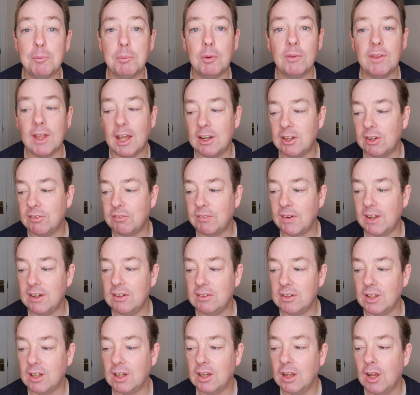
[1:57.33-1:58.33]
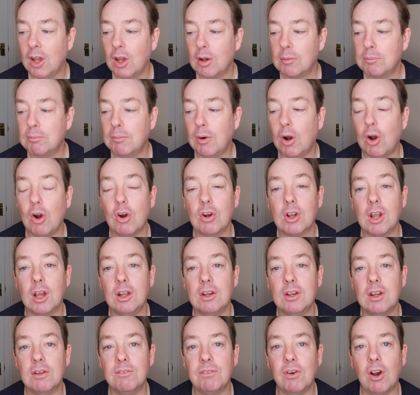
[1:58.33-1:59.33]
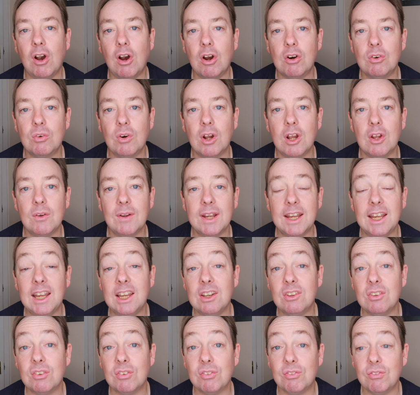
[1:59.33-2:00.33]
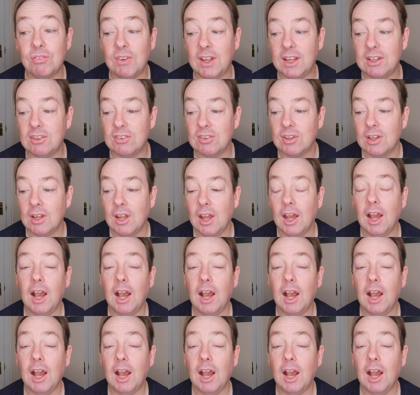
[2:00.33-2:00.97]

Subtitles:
but their defender Mark Navarro is fit